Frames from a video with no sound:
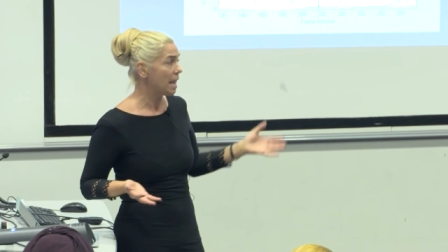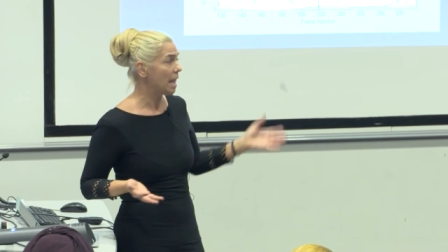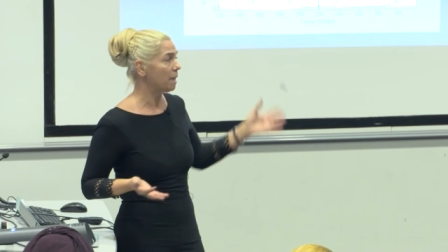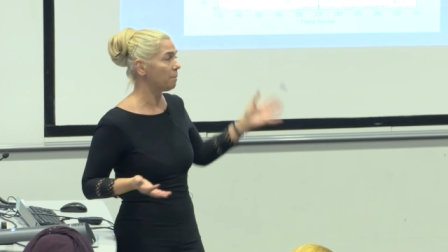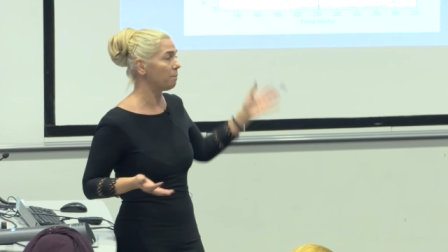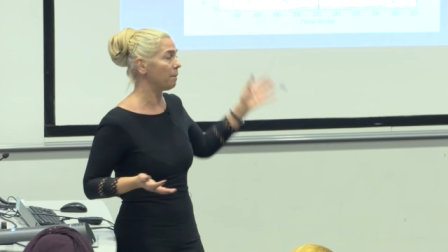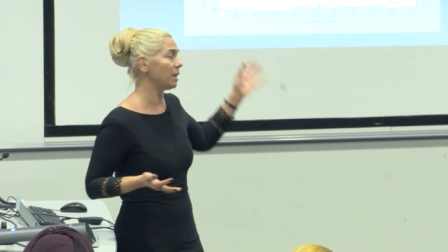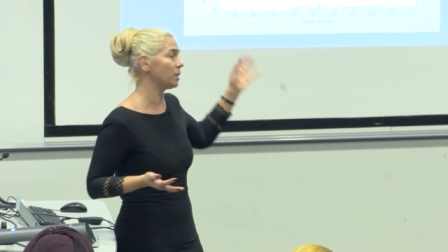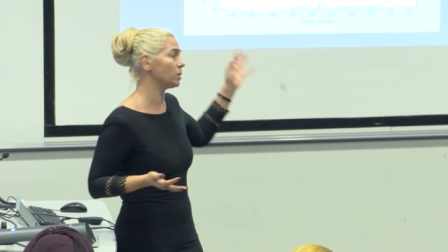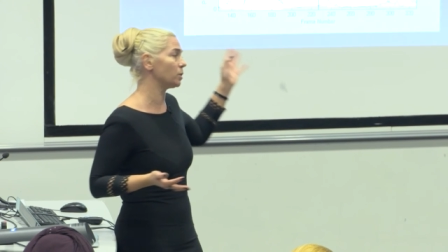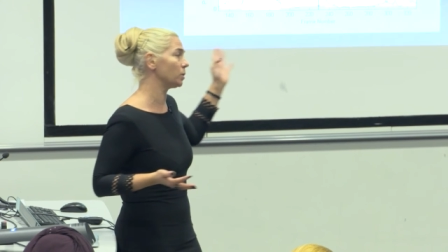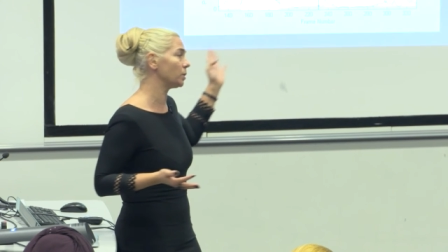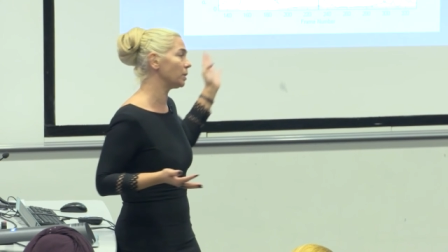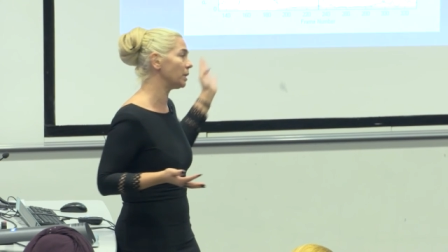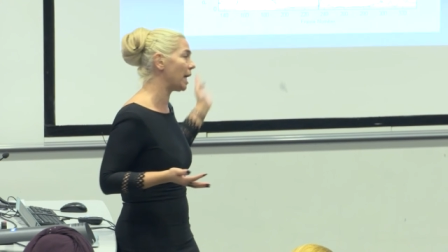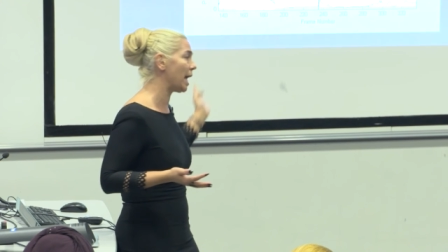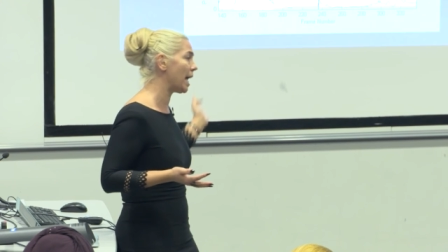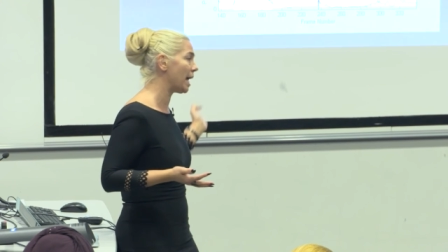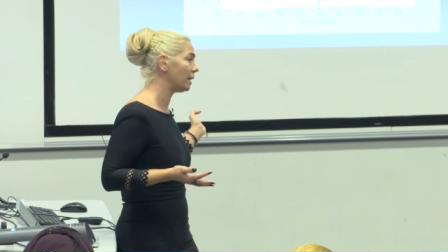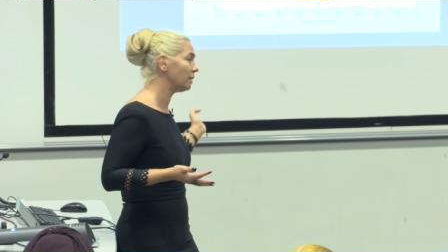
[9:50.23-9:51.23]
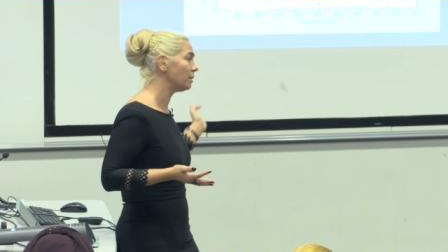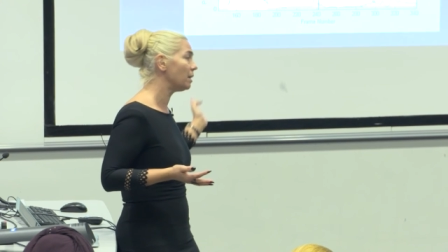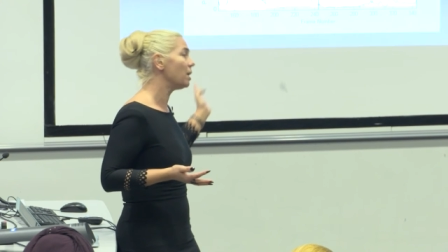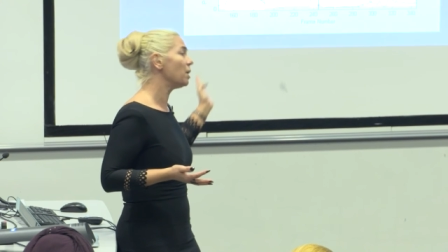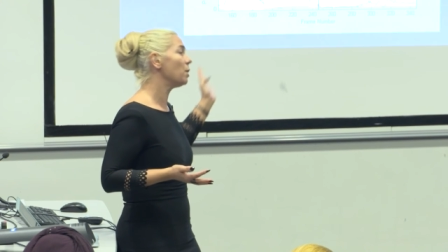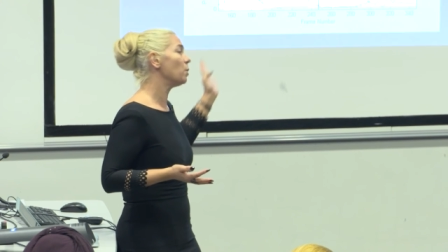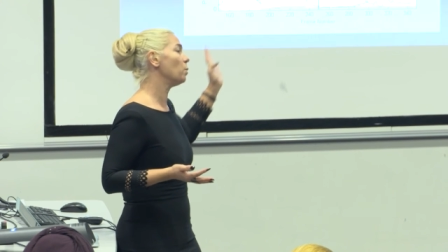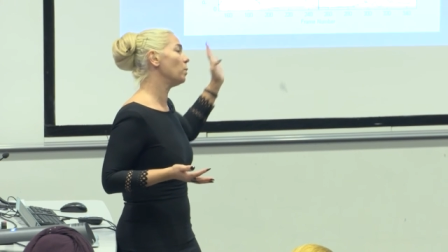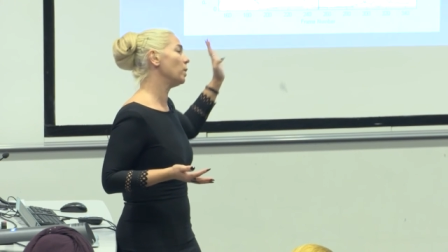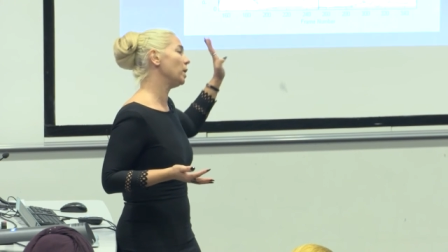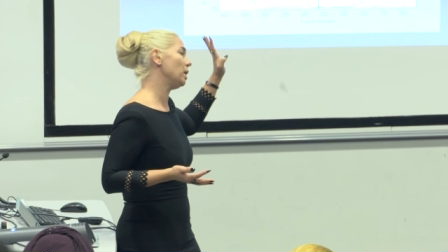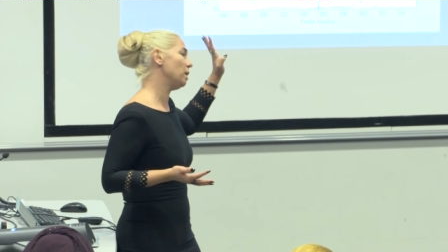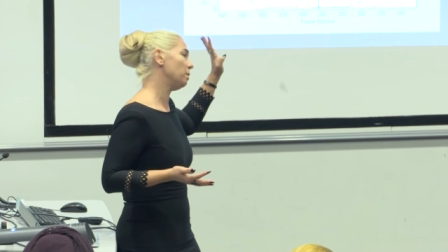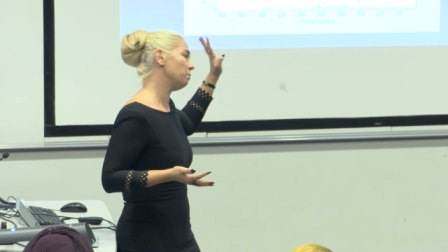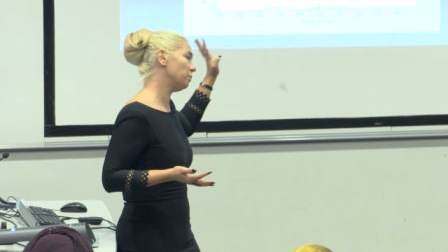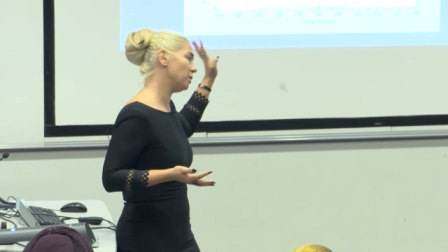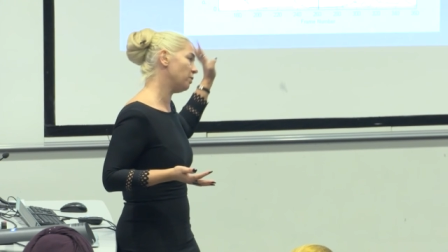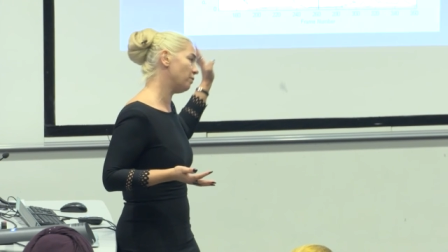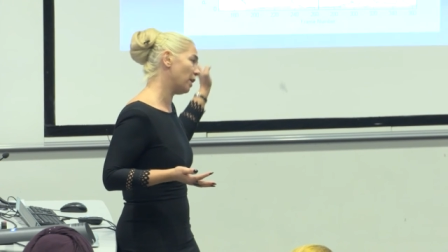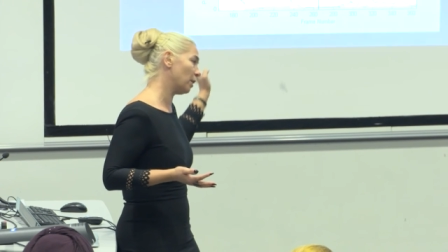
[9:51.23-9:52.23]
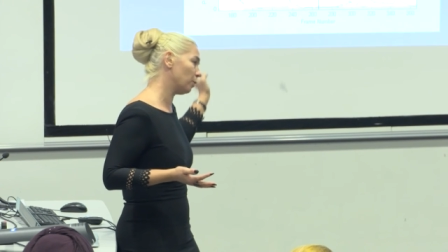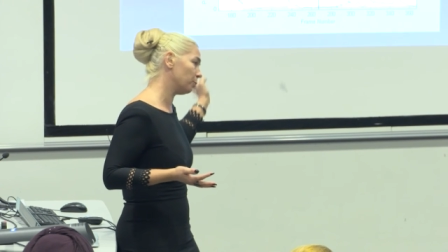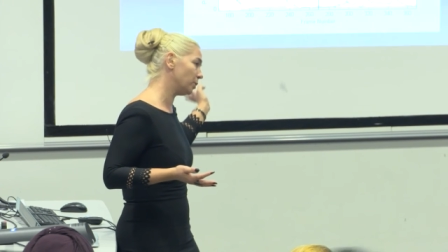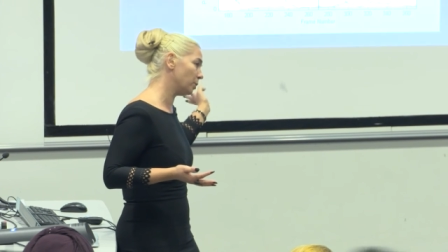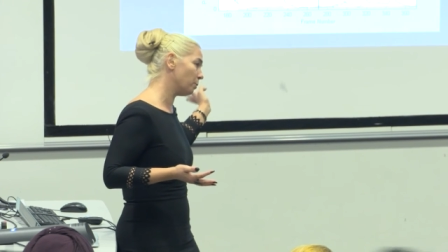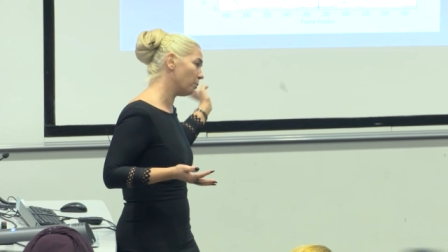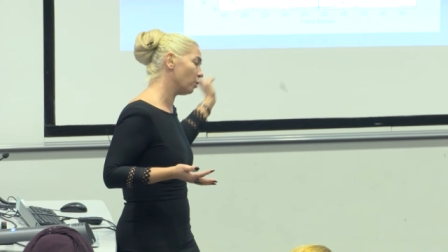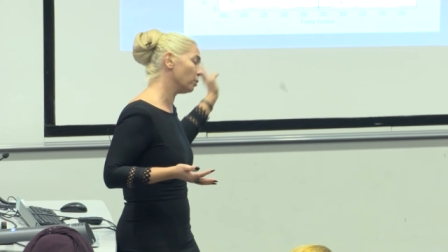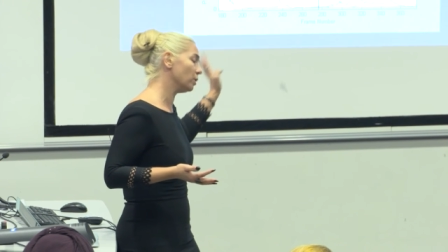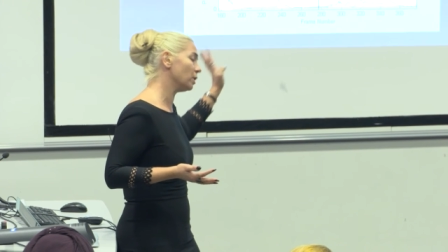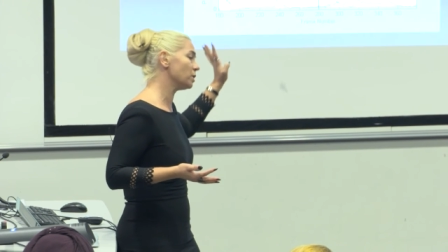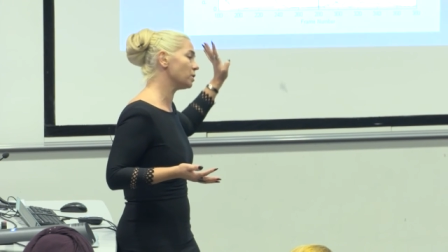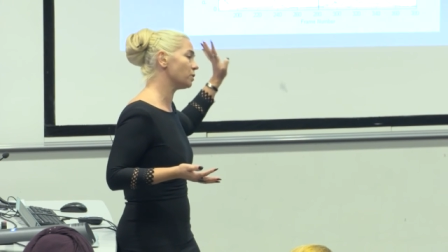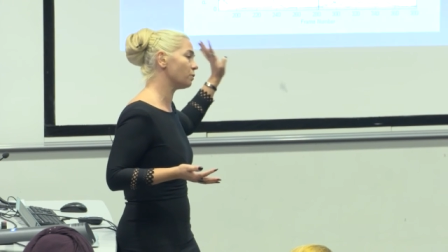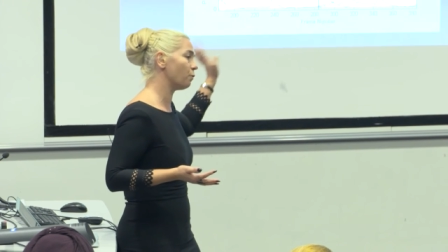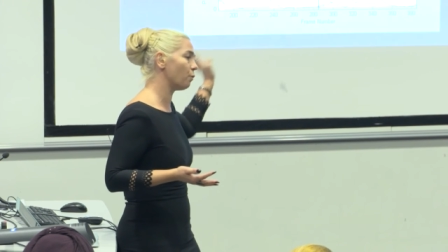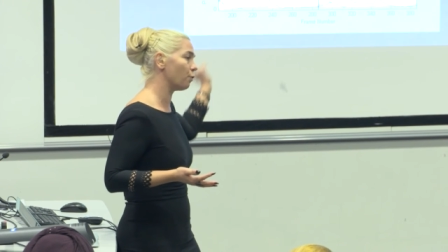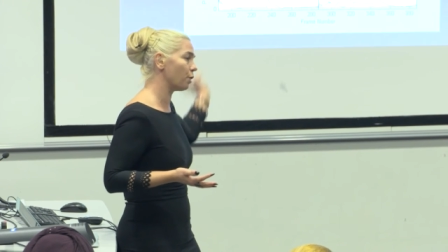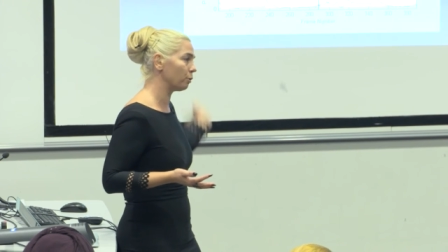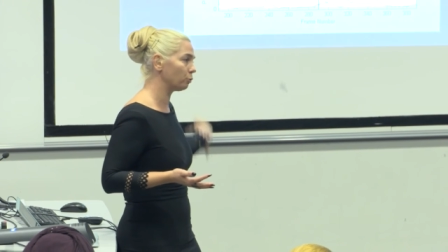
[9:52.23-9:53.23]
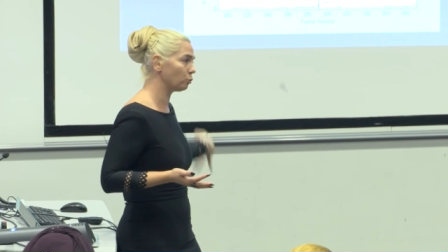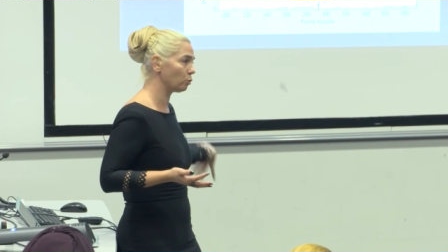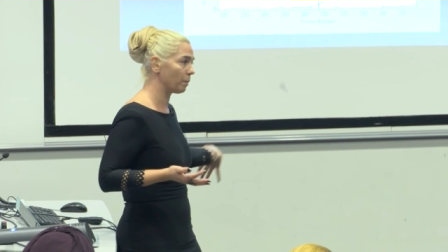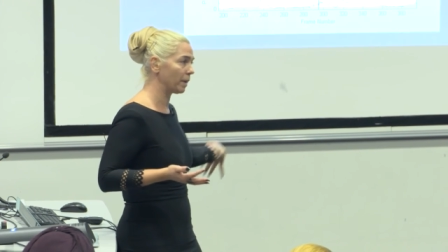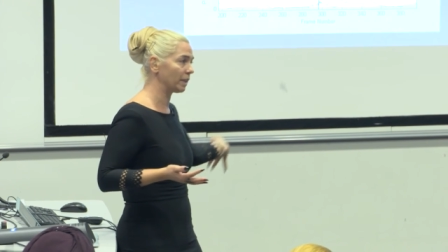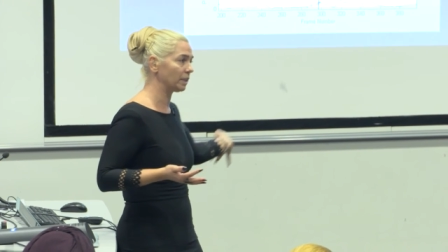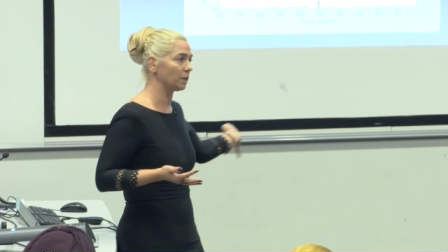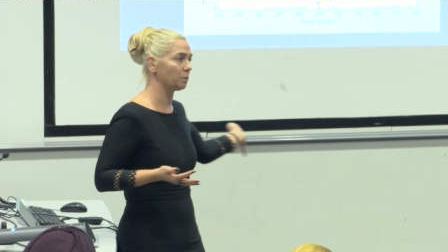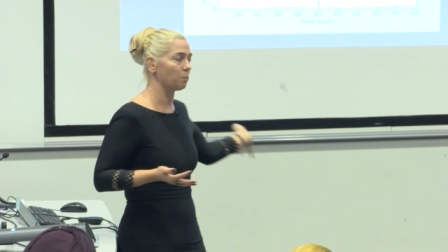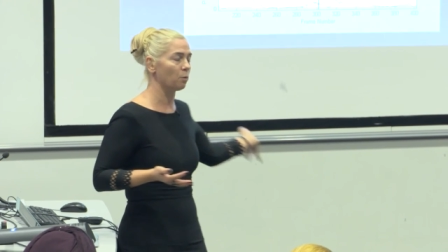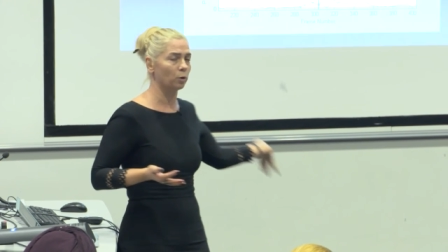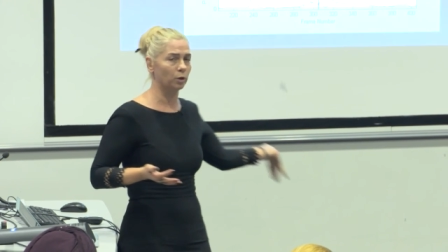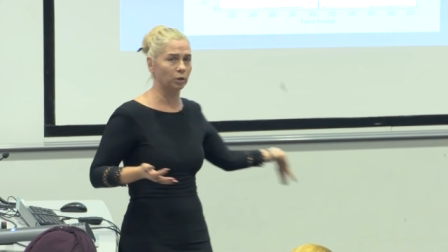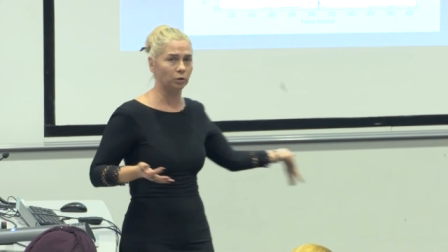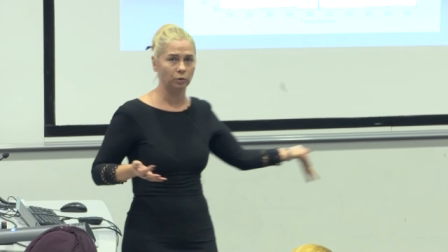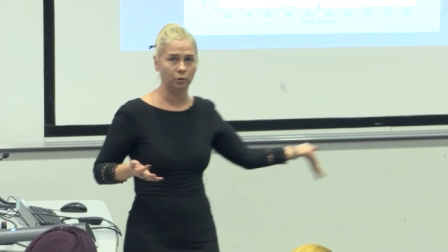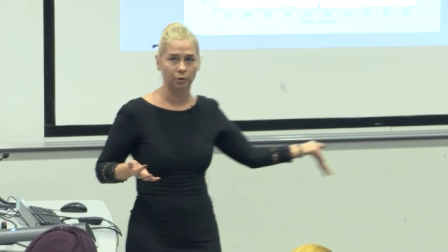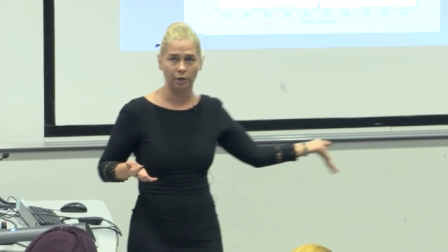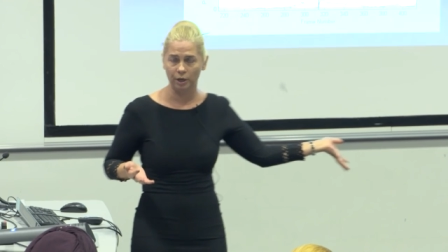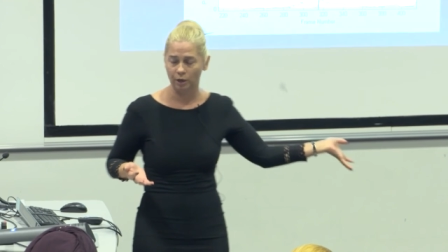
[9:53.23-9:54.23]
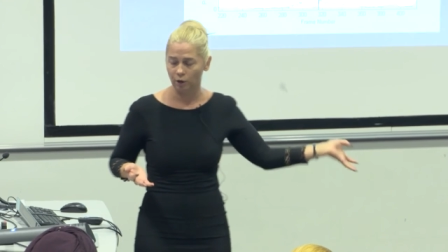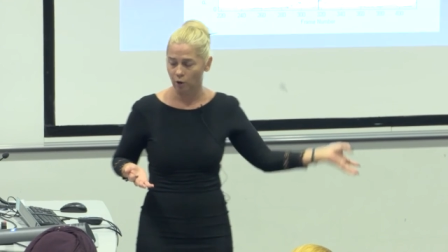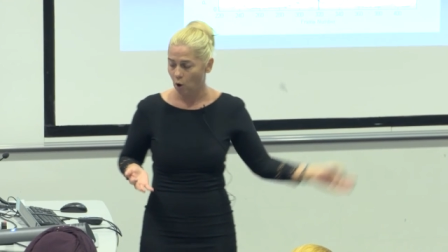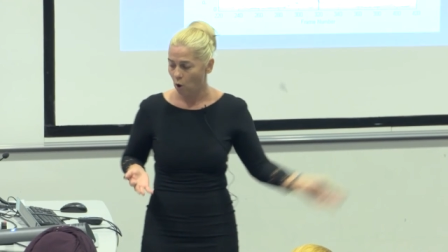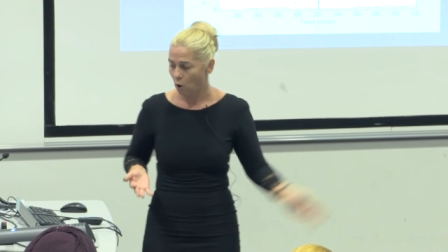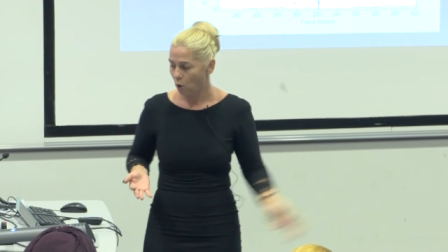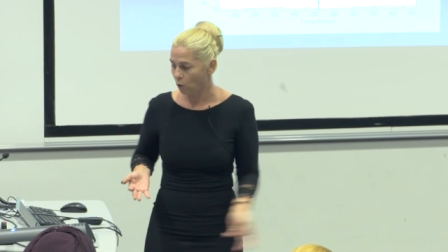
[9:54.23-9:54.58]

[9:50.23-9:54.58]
And based on that, we develop the models for automatic monitoring